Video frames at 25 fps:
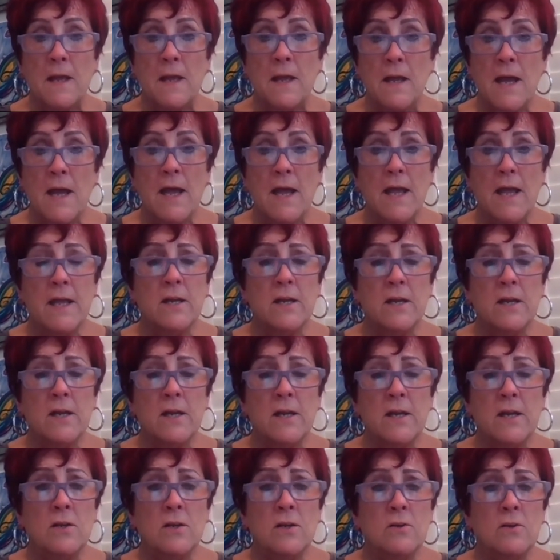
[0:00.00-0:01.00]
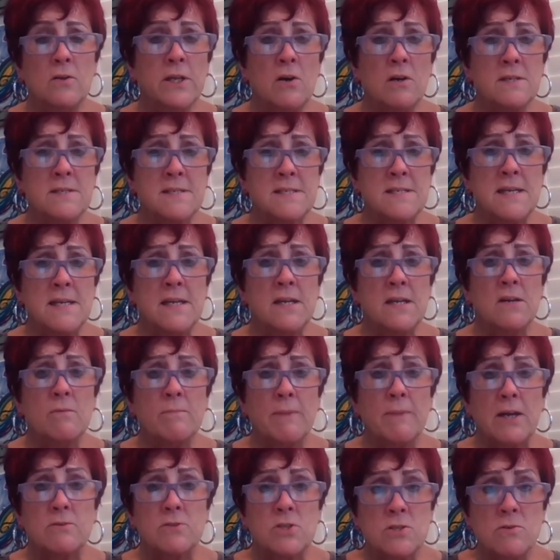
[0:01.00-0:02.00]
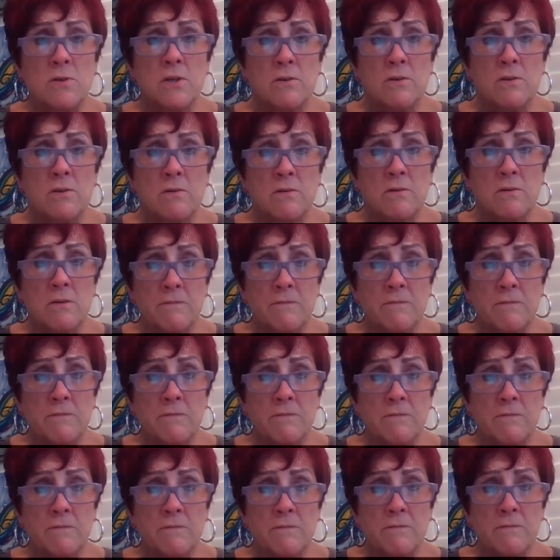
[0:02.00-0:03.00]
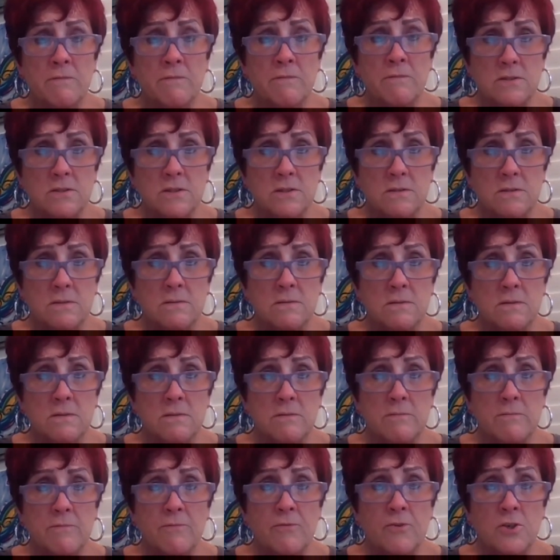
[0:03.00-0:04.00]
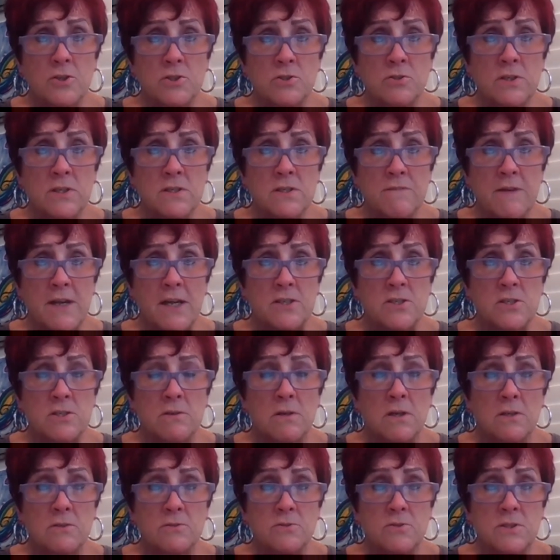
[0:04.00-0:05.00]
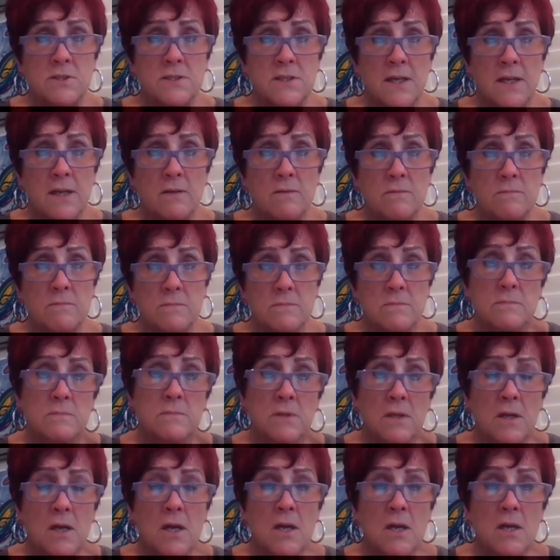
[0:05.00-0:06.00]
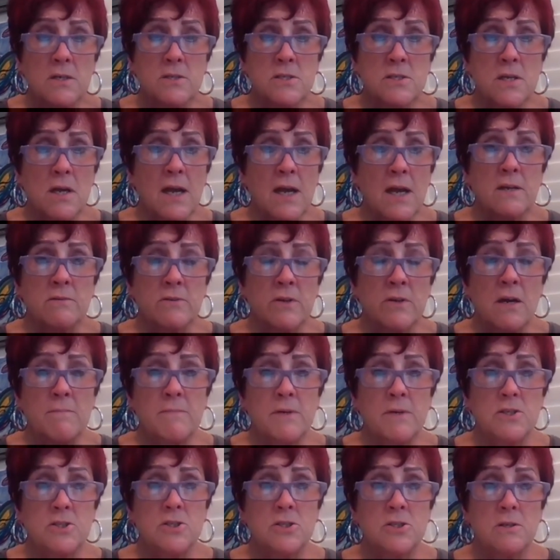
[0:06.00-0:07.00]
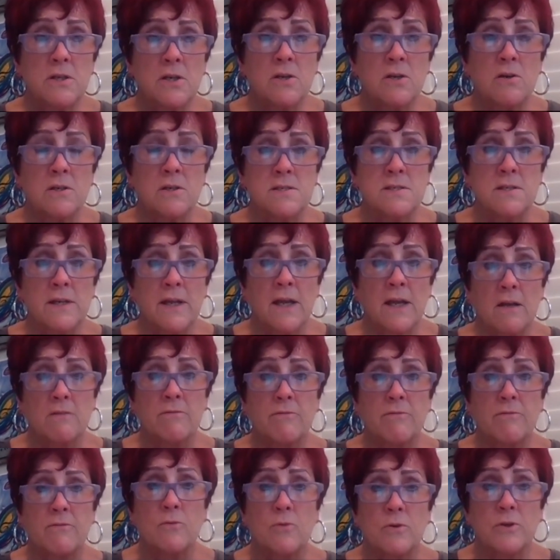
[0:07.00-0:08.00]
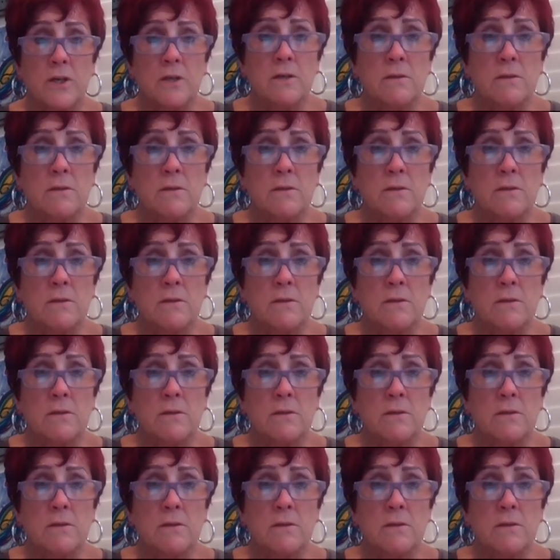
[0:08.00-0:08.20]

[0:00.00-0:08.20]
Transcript: It only costs here about $250 for a transvaginal ultrasound. So I don't know how much it costs in California.